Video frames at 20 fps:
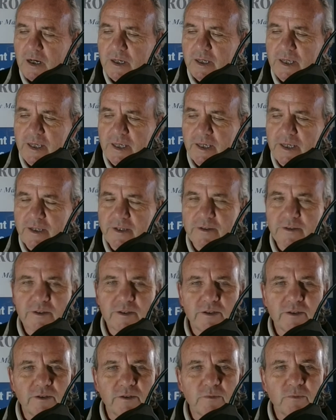
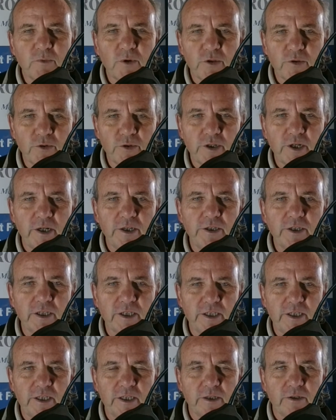is whether or not you
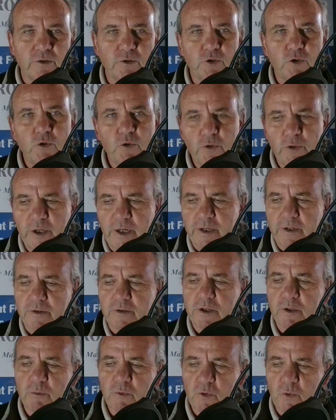clean it. There's two things.
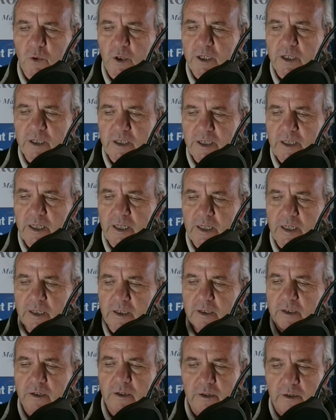Number one, cleaning
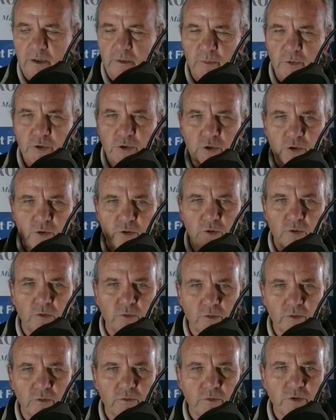it. Number two,
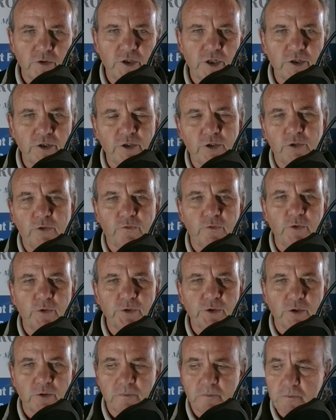changing your
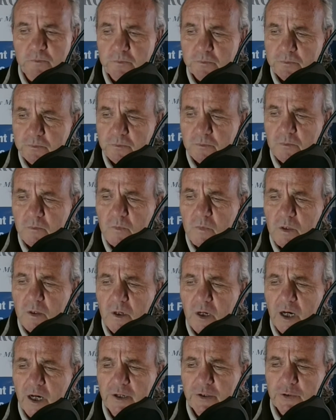filter.
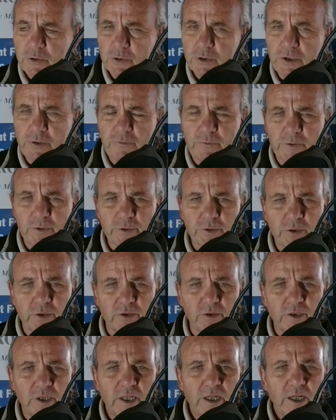Dirty
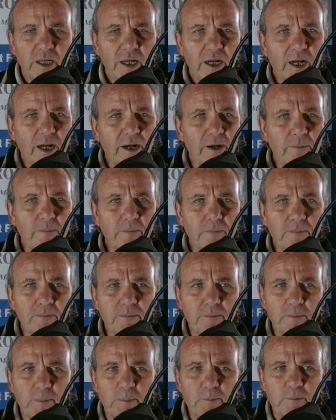filter,
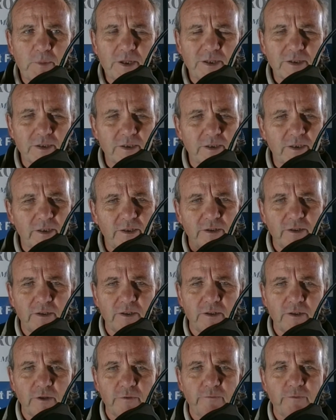basically
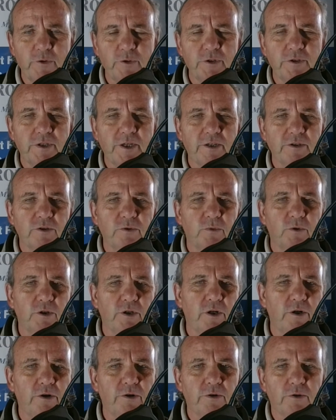the furnace has to work
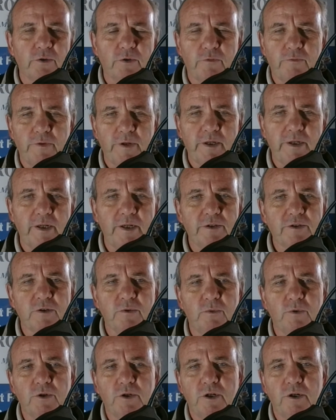harder. The fan has to
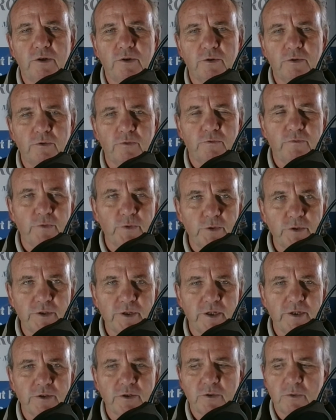work harder. The furnace
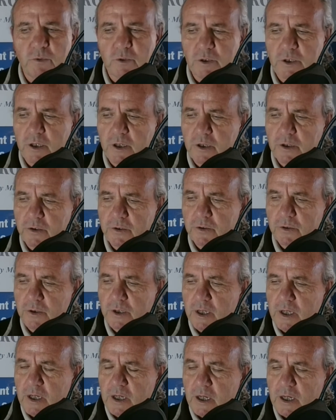has to work harder
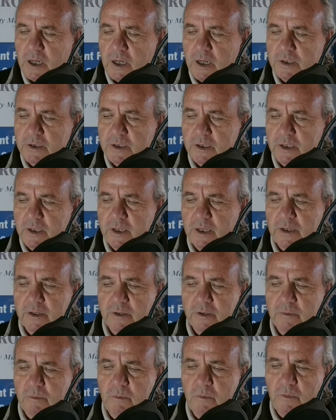to get
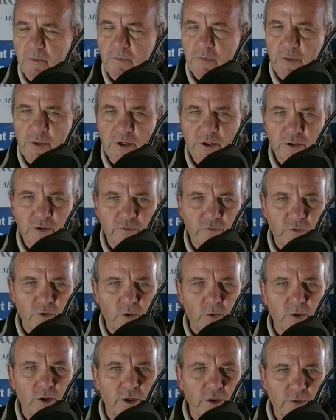things
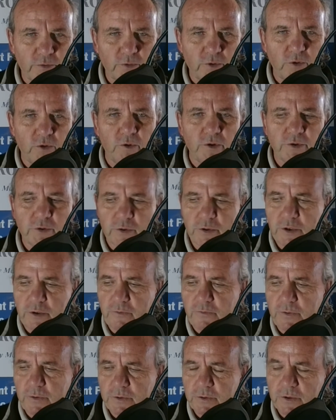flowing through a dirty
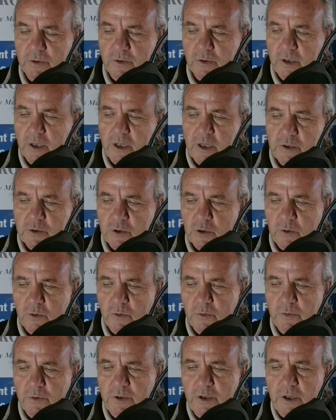filter. So
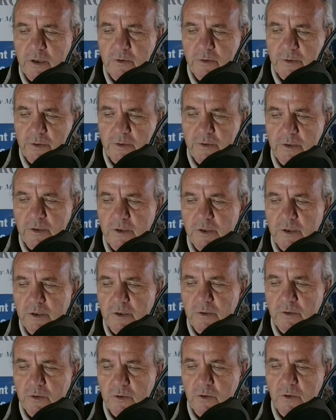the other thing that you can
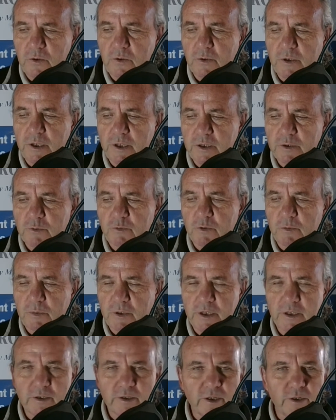do is
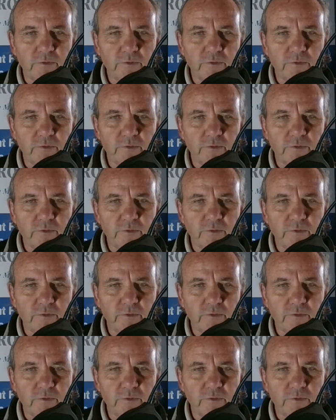replace that